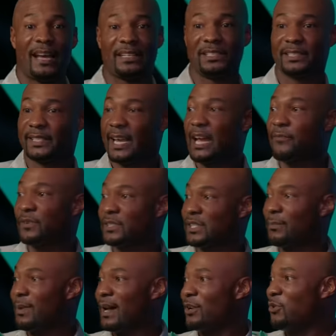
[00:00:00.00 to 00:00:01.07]
I just came for
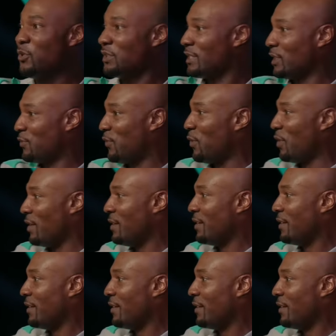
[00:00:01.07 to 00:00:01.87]
somebody. Who is this for?